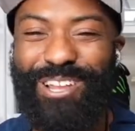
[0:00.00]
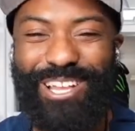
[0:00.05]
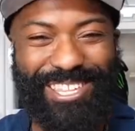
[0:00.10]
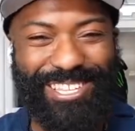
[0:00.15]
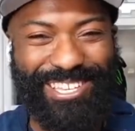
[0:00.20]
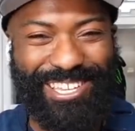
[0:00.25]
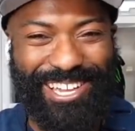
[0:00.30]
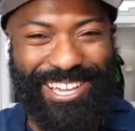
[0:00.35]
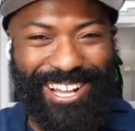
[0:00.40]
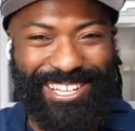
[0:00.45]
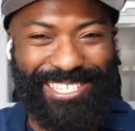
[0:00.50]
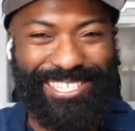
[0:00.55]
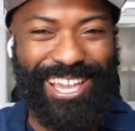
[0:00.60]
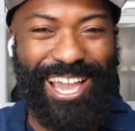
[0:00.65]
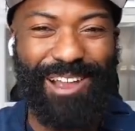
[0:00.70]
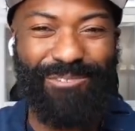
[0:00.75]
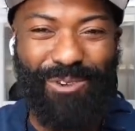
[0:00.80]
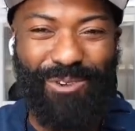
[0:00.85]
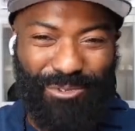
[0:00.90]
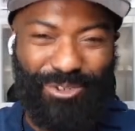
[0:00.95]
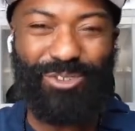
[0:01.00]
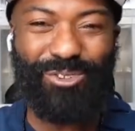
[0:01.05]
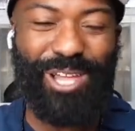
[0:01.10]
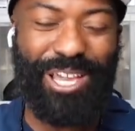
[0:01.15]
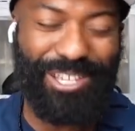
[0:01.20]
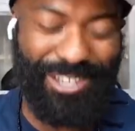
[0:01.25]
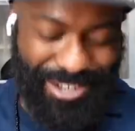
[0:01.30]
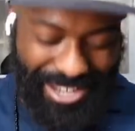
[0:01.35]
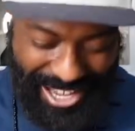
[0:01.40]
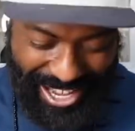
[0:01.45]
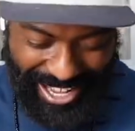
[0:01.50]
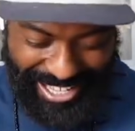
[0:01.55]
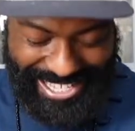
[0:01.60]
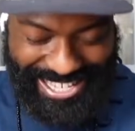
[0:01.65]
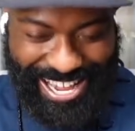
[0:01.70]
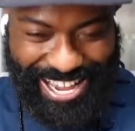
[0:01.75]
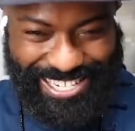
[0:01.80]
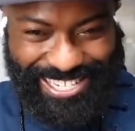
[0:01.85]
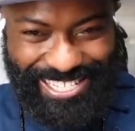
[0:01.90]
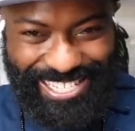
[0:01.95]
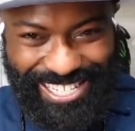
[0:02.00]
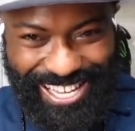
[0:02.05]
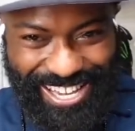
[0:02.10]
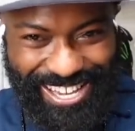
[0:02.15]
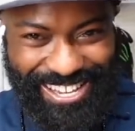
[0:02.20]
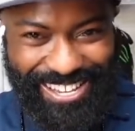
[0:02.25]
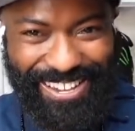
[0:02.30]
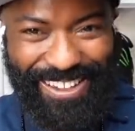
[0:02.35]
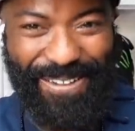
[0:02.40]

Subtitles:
gets a neon sign. What would you like your neon sign to say?